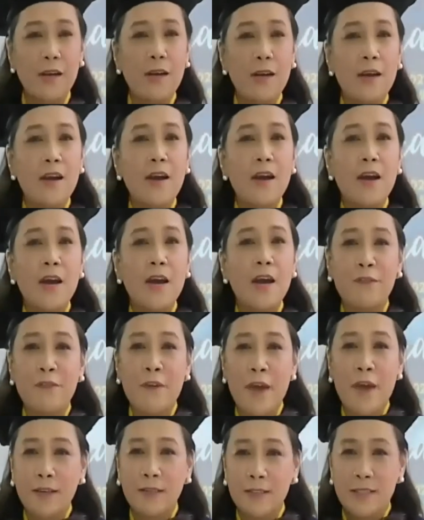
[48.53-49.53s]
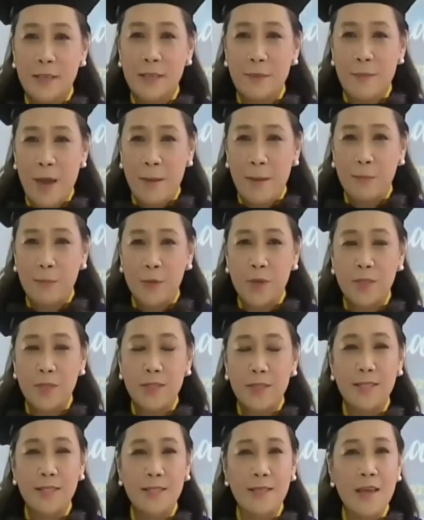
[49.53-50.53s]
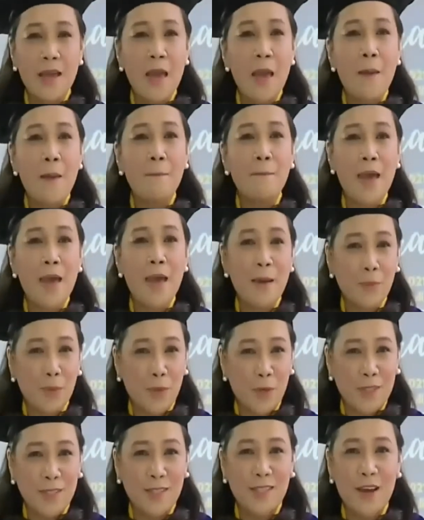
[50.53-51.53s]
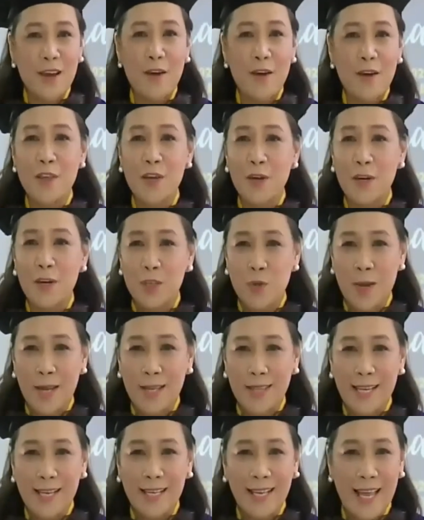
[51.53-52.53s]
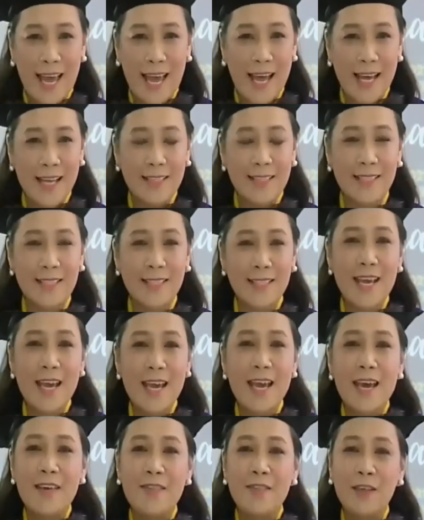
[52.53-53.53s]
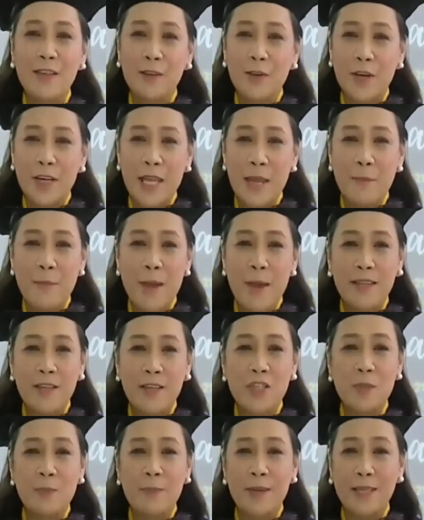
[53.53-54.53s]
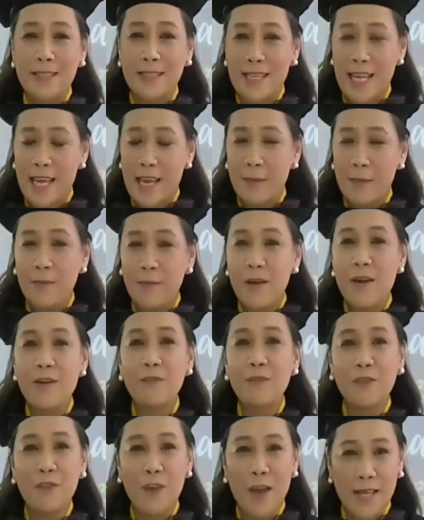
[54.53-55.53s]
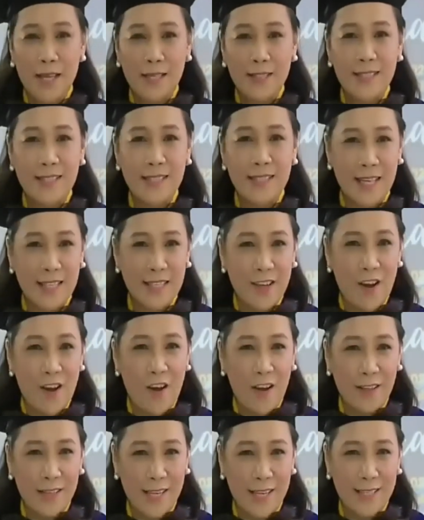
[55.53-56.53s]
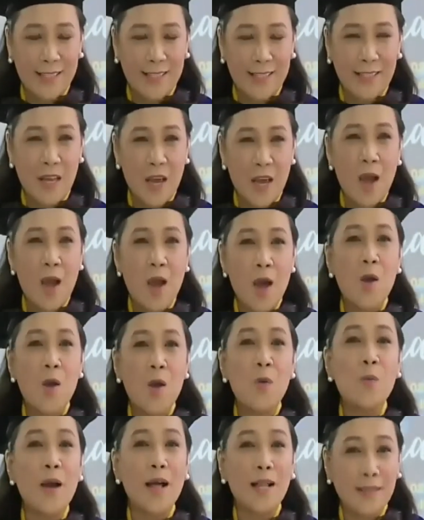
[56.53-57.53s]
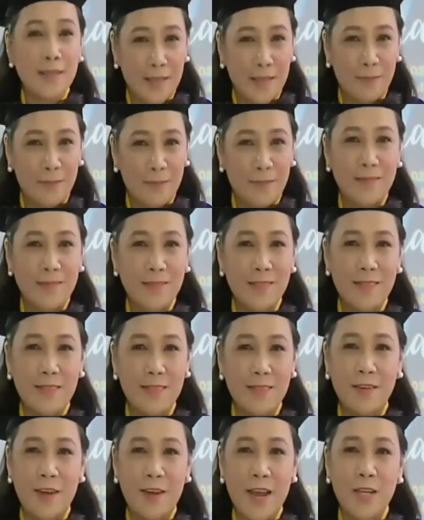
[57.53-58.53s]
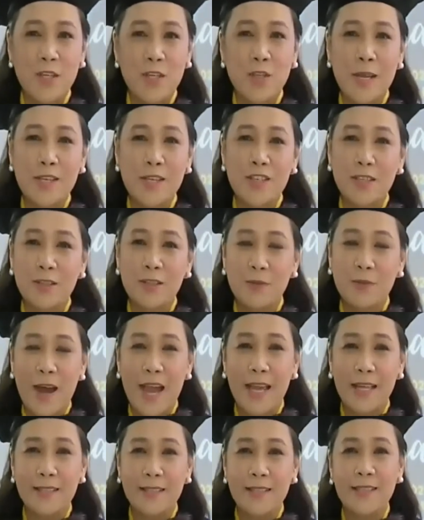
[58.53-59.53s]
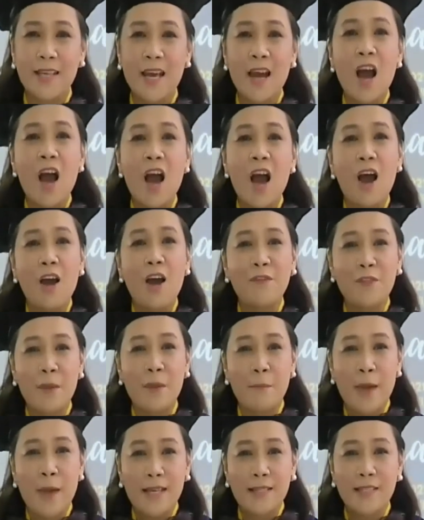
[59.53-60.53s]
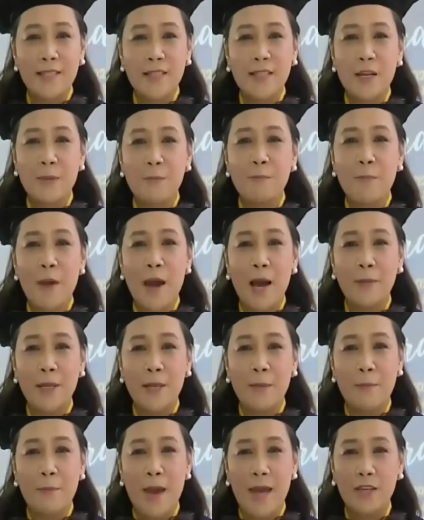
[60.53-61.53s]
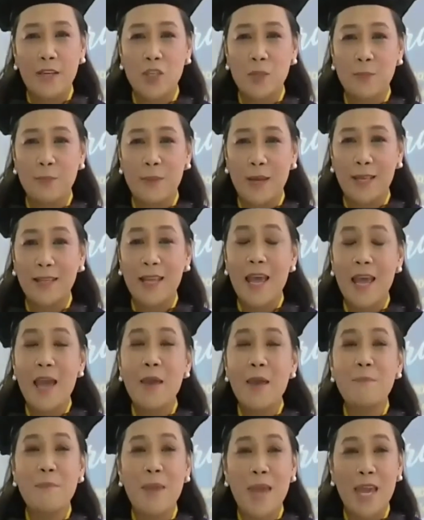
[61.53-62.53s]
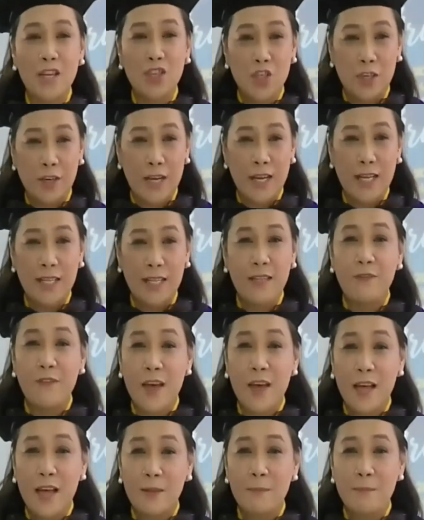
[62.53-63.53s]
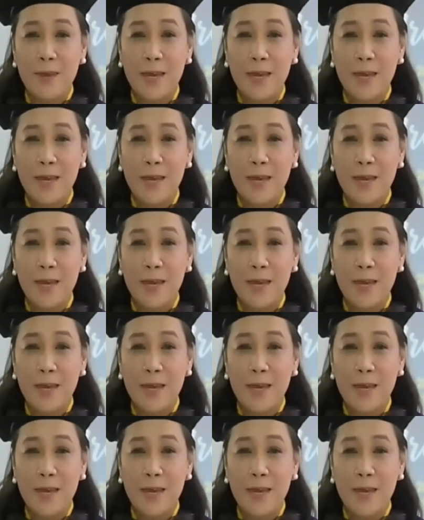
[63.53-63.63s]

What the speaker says: our faculty members, members of the graduating class, the learning management team, friends, and colleagues, welcome to the graduation rites of the Master in Public Management, Major in Development